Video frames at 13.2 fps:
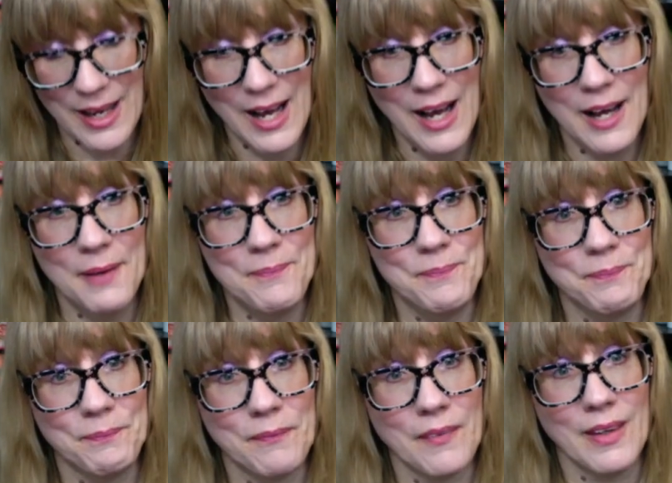
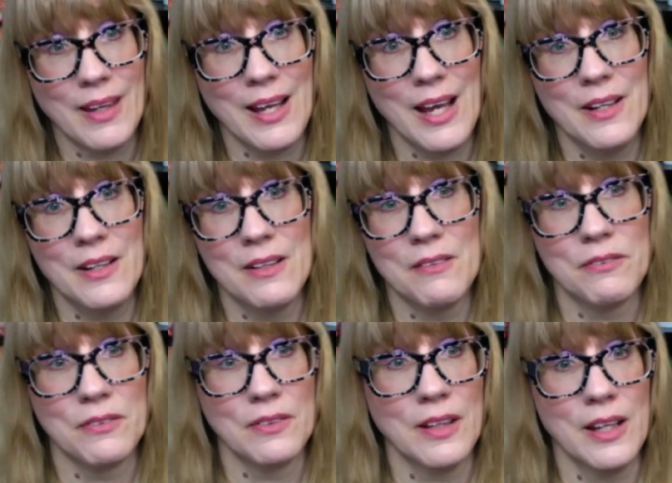kind
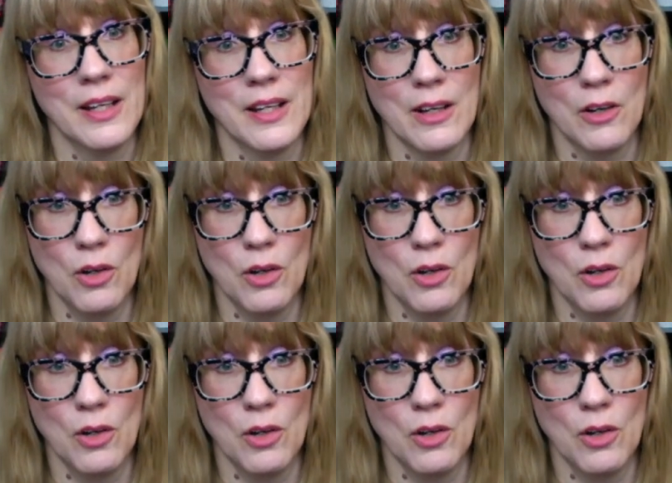of like